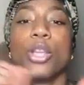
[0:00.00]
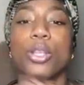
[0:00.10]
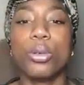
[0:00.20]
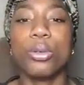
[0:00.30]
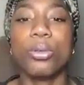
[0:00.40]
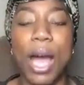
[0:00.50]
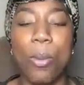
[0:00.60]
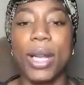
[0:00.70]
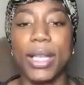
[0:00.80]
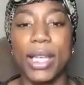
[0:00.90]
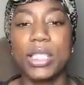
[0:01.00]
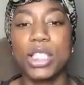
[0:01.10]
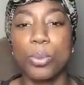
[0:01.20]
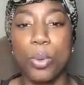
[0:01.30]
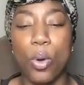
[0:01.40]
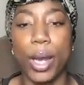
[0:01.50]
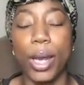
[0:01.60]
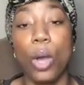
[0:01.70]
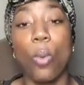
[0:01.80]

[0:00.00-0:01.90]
You do not want to get to the point